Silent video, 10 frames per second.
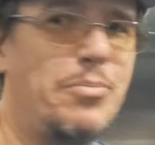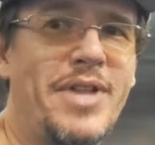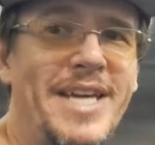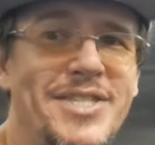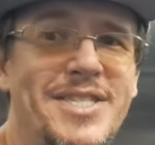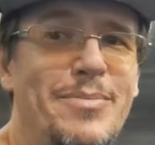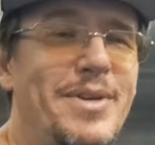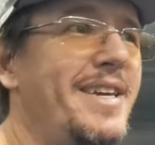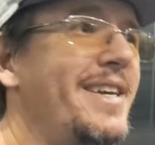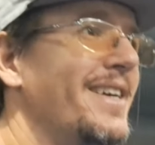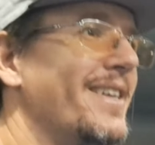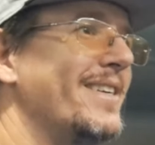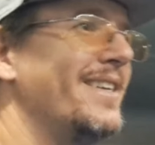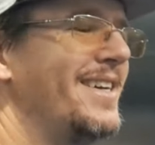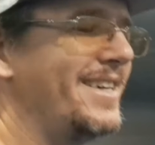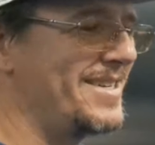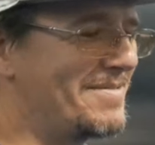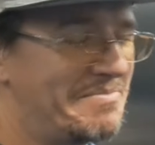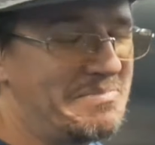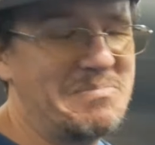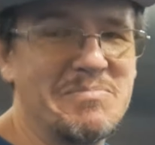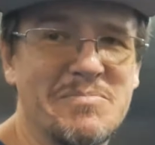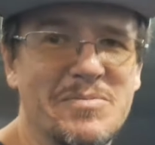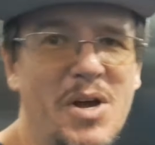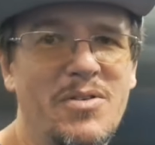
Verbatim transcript: The place to be. Yes. Where